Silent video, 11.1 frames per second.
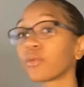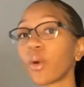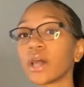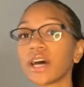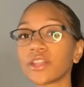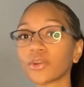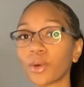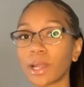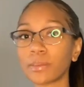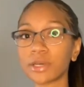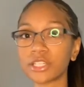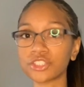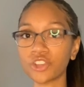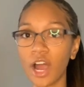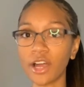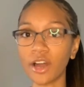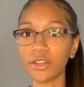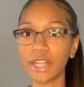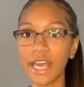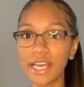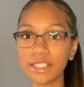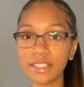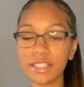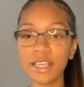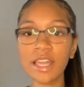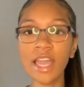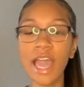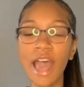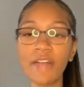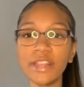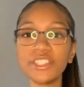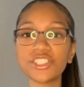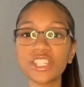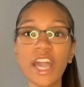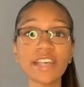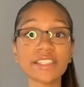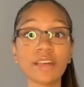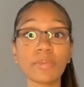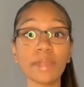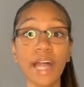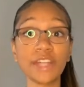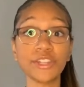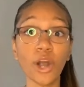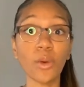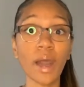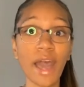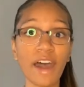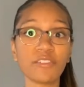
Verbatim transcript: I'm going to try on next and then she has some that I don't have, but